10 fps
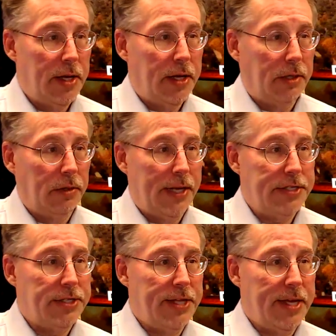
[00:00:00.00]
less
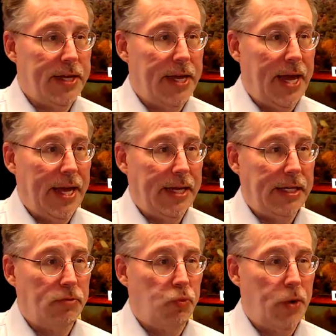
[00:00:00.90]
than
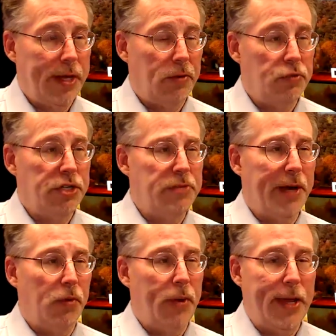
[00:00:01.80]
a week, just about
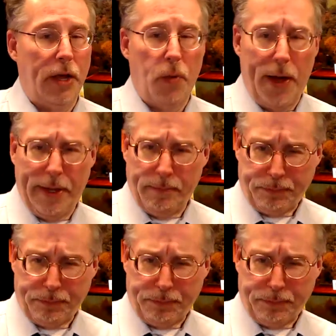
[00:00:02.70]
a week away.